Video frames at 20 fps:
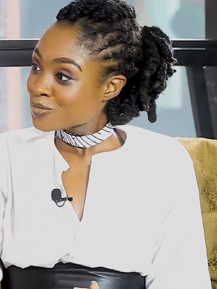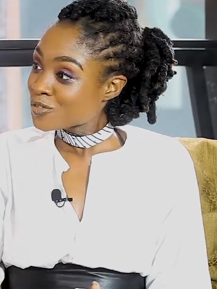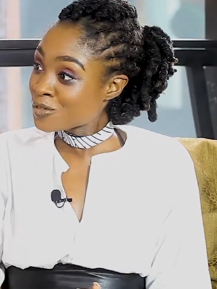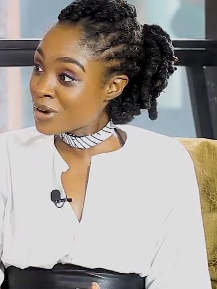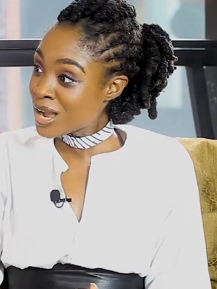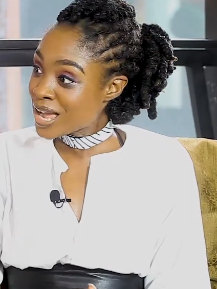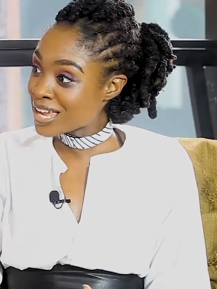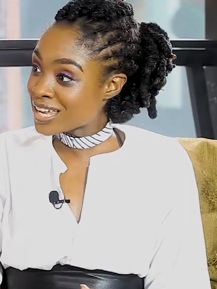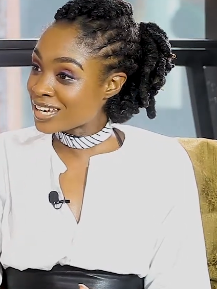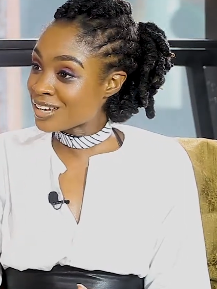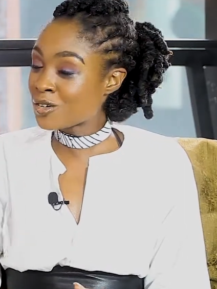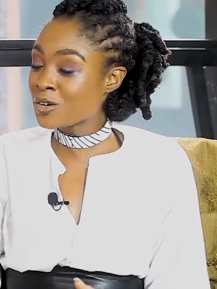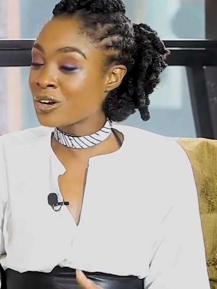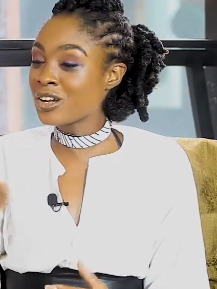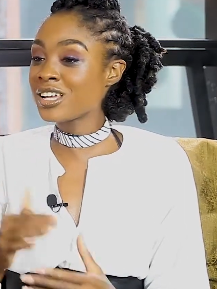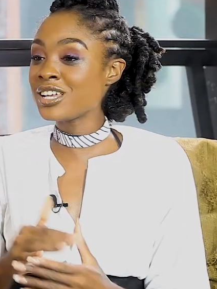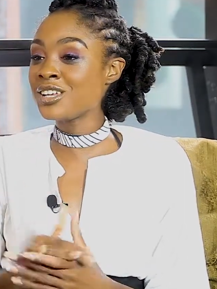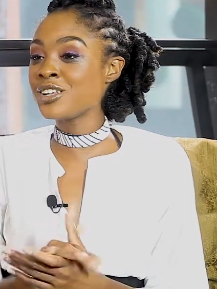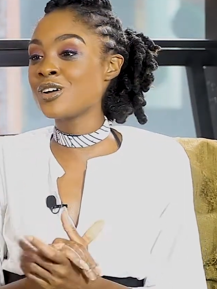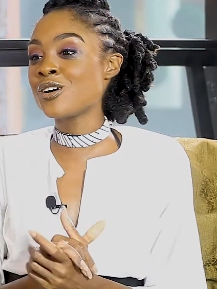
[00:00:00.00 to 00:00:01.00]
Right. Or
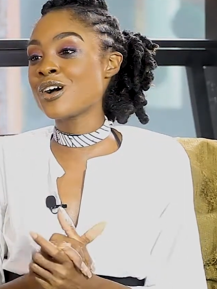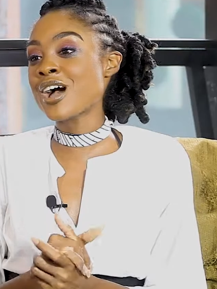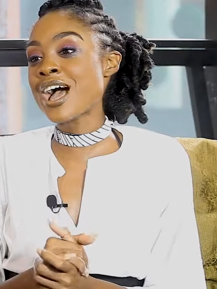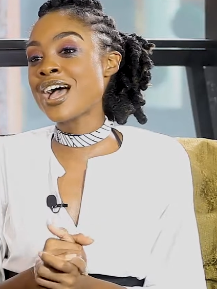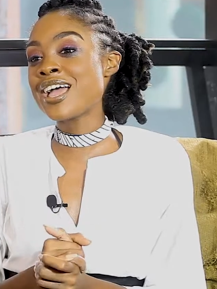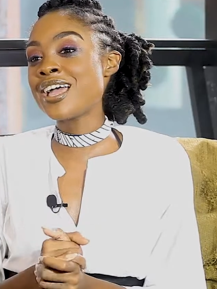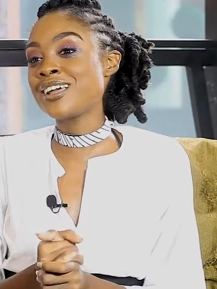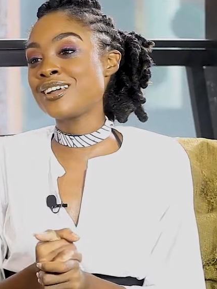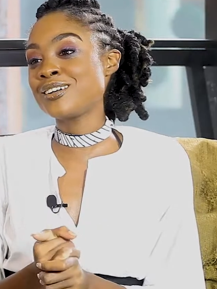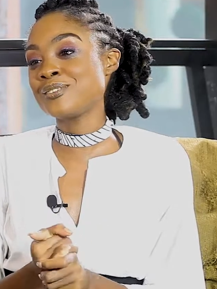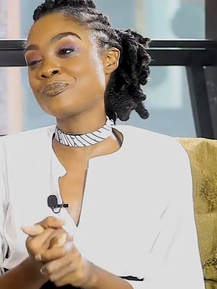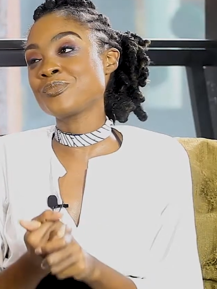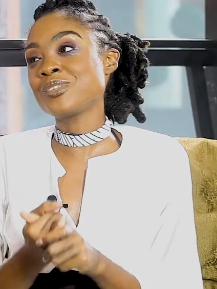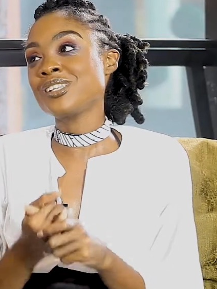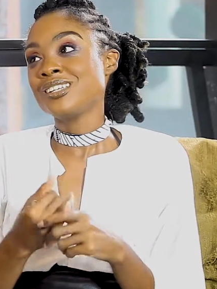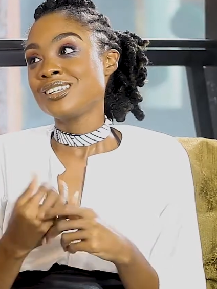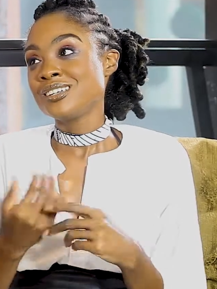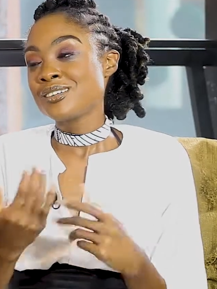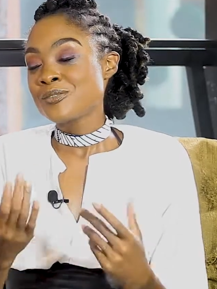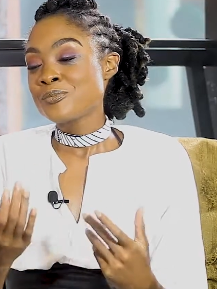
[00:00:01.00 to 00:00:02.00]
I
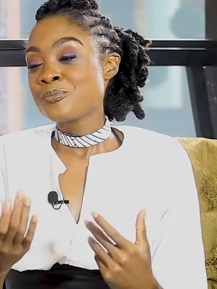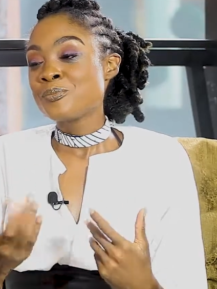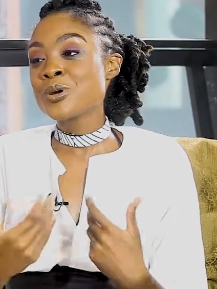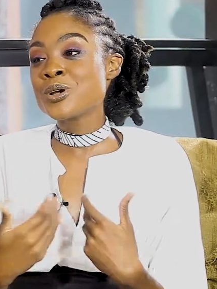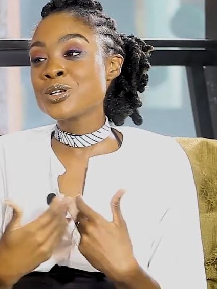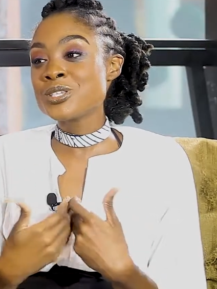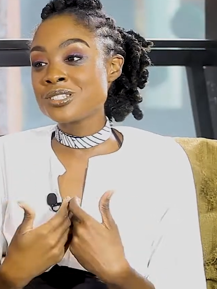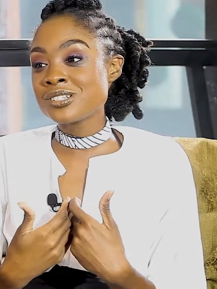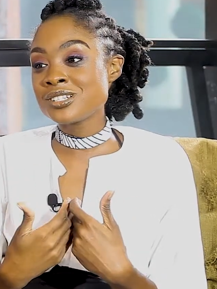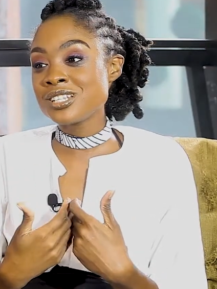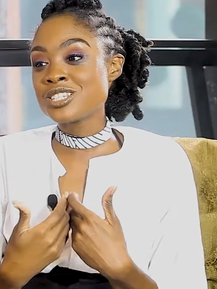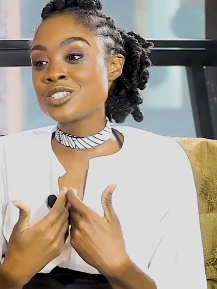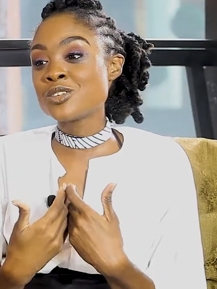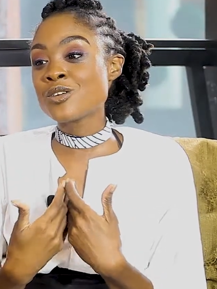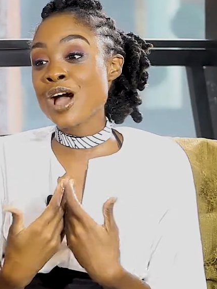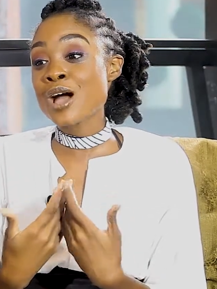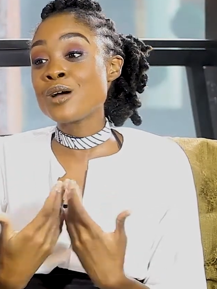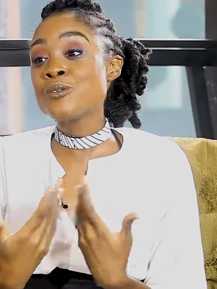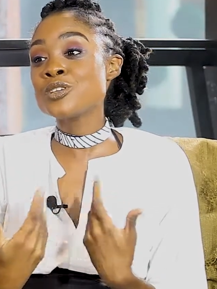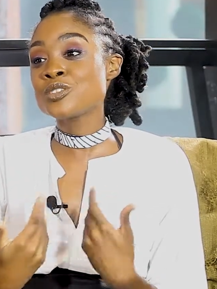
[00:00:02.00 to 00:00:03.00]
personally, so
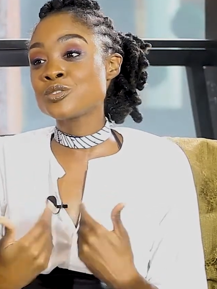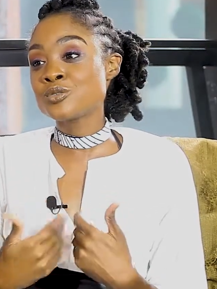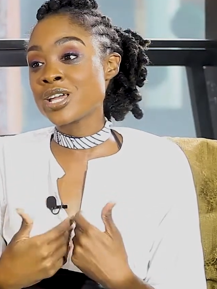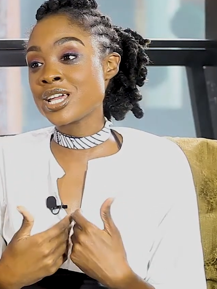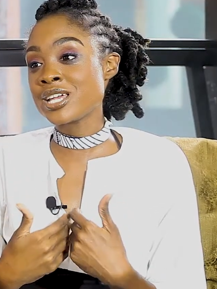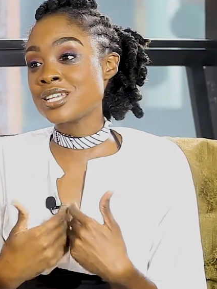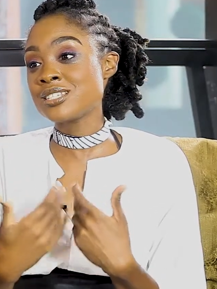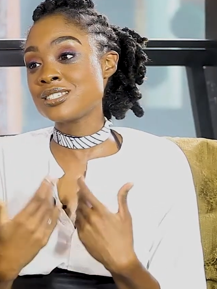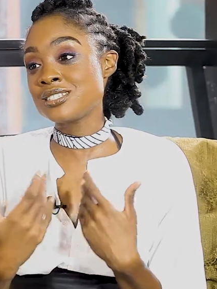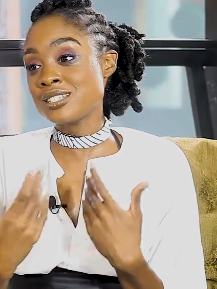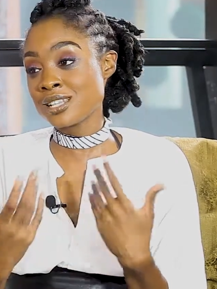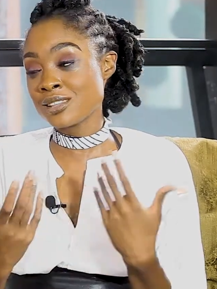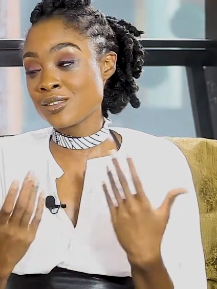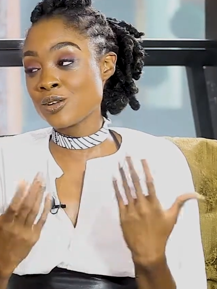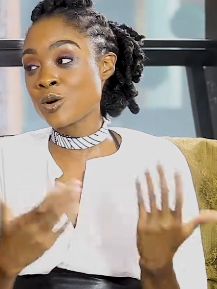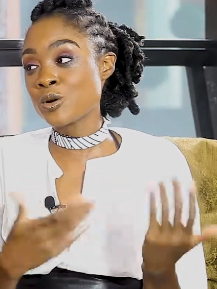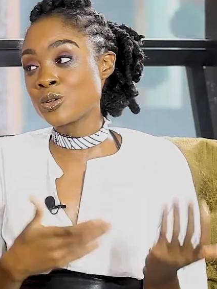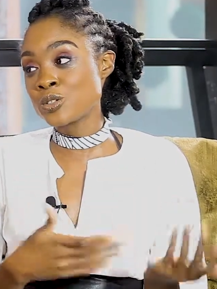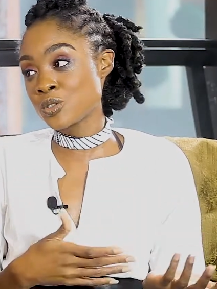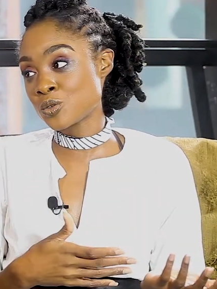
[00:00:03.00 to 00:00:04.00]
I was raised in the
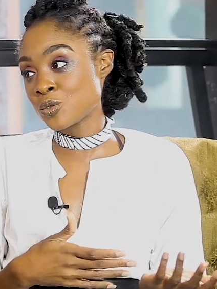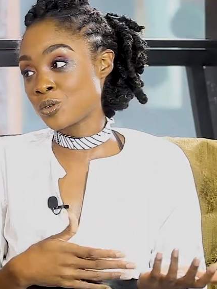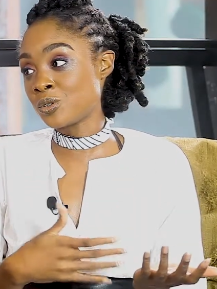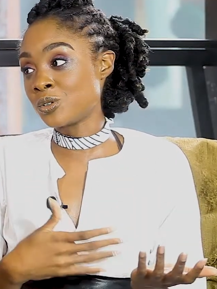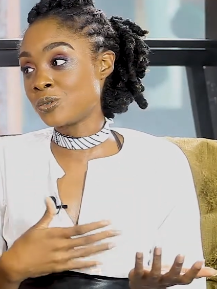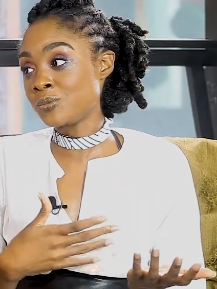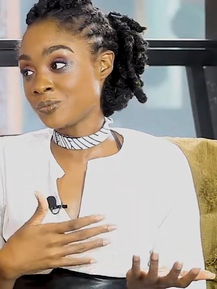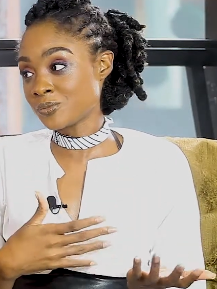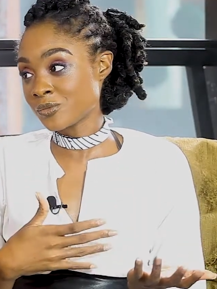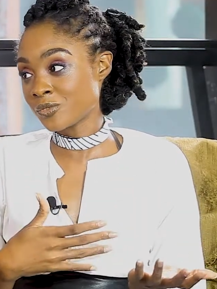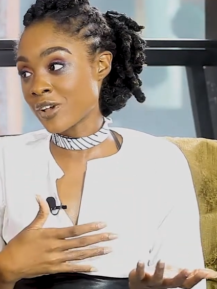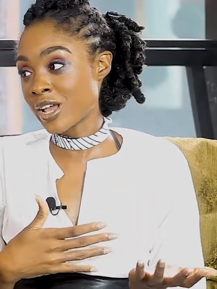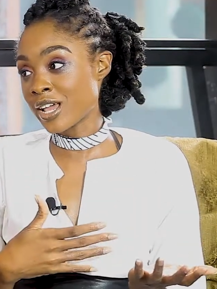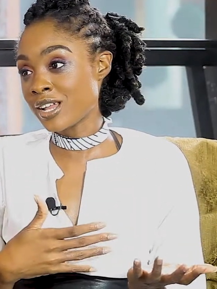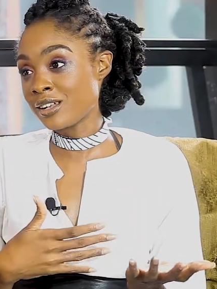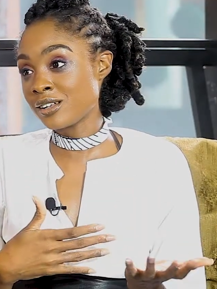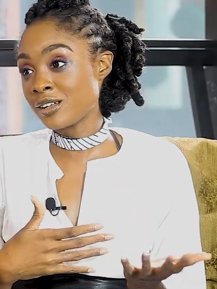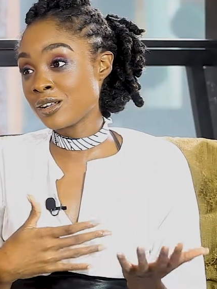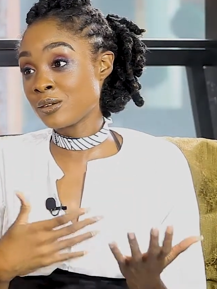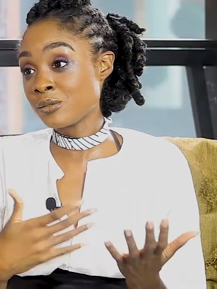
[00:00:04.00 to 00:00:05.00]
old school,
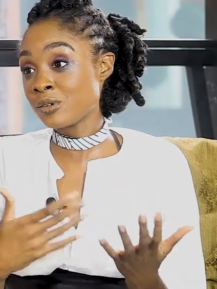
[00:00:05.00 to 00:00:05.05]
right?